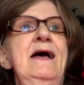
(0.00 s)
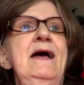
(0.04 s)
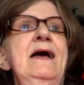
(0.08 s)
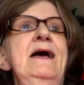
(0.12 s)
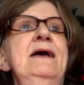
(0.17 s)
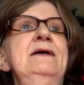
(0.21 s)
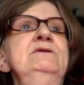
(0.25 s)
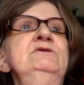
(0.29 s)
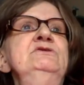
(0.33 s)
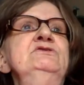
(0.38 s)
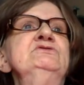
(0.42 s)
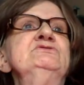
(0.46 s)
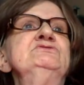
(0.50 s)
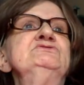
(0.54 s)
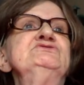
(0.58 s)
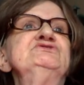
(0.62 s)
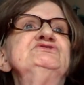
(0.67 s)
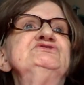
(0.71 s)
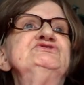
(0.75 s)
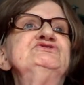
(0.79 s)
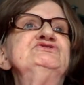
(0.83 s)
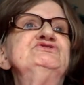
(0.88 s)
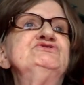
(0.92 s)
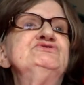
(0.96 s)
and you're
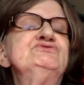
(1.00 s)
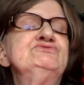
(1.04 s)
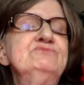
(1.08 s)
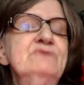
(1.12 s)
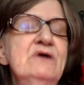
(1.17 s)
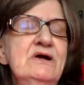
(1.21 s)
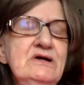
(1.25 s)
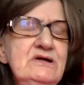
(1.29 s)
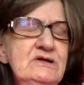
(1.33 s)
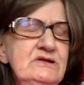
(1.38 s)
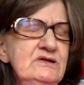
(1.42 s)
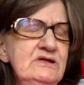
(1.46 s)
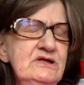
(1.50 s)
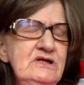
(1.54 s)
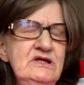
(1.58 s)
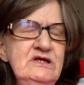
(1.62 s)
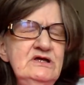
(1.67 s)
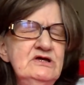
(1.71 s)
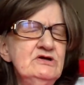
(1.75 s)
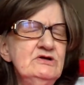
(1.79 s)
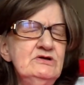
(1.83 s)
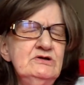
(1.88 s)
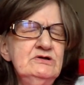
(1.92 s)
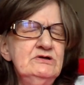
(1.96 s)

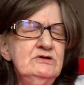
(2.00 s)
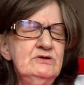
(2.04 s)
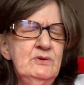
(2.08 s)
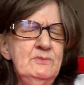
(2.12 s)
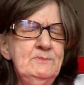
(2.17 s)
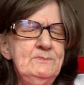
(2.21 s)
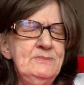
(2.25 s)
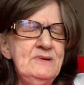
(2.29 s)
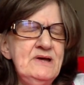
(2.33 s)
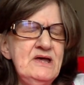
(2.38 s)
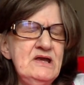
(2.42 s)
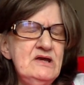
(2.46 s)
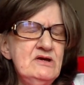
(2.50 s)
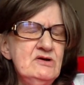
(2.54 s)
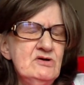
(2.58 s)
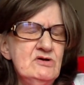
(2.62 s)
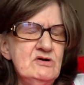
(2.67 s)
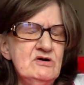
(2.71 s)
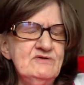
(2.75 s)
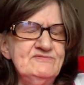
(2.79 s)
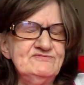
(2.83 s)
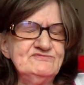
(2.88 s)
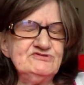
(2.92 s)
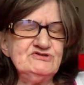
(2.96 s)
struggling your little butt
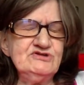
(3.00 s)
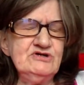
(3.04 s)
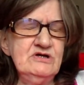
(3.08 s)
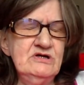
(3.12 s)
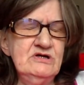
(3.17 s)
off,